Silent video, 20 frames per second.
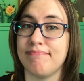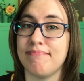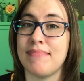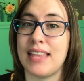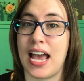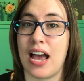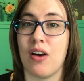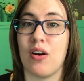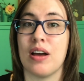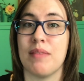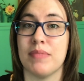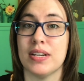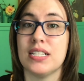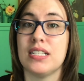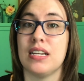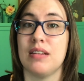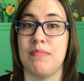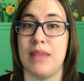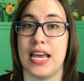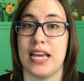Now, I
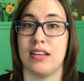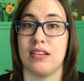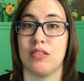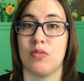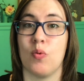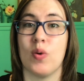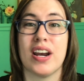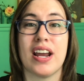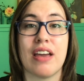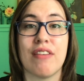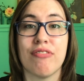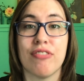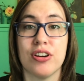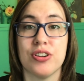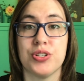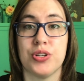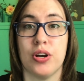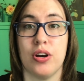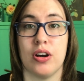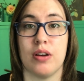must admit, when I
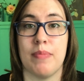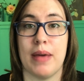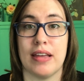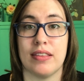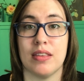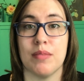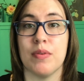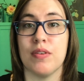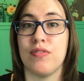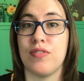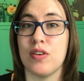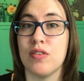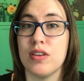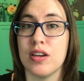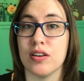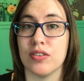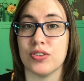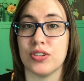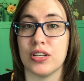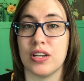first heard about them a few
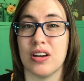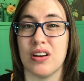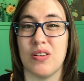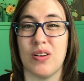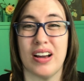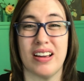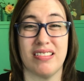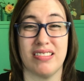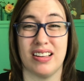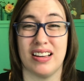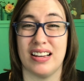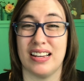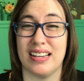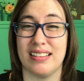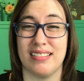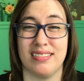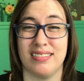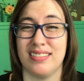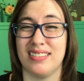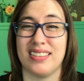years ago, I
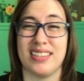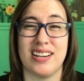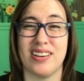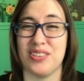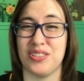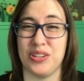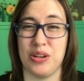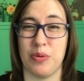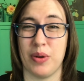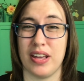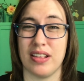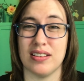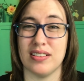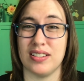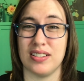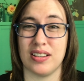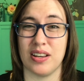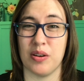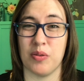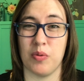thought, there's no way
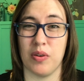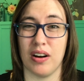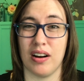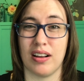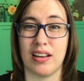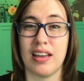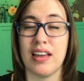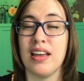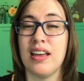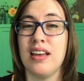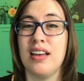this is going to work.